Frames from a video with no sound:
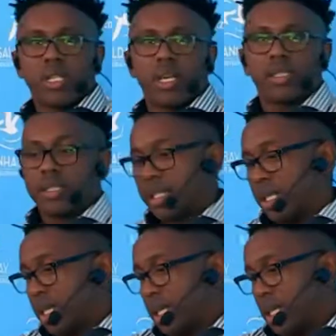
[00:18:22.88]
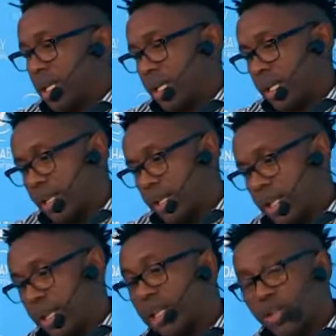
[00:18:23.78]
that,
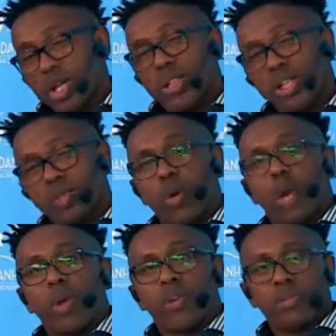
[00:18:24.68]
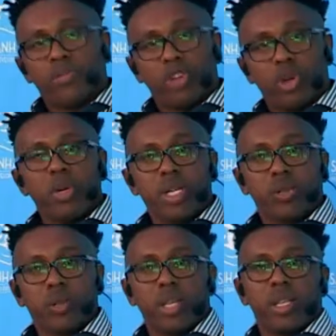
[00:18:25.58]
that's why we have the
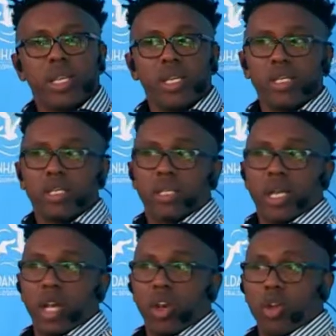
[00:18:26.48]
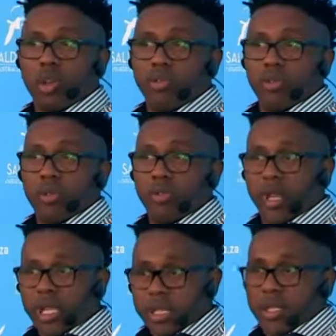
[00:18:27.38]
phenomenon where there is a lot of
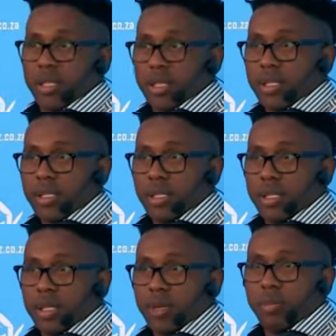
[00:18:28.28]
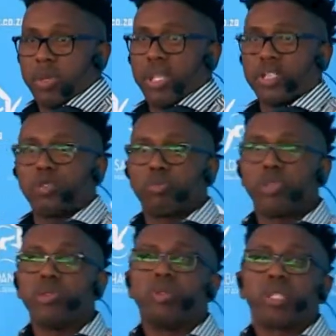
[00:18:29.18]
vacancies, but there's no
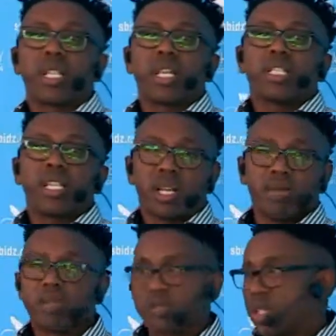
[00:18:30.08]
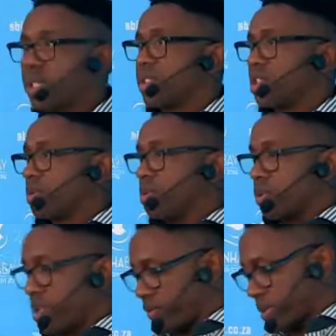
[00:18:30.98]
people that can take up those vacancies
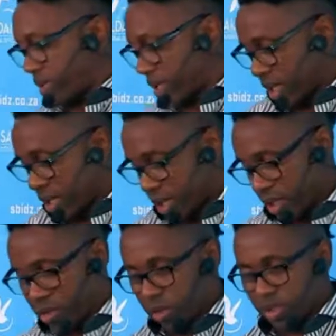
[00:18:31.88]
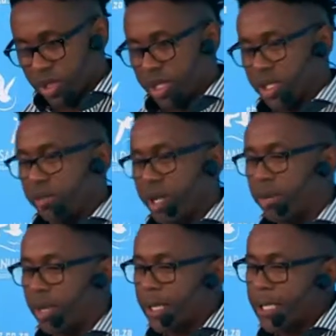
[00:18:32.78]
because of this distorted skills
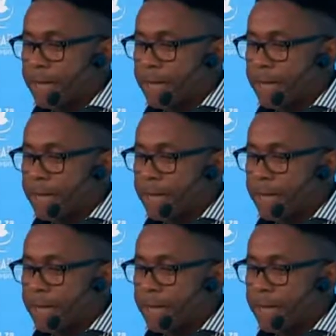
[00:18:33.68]
pipeline.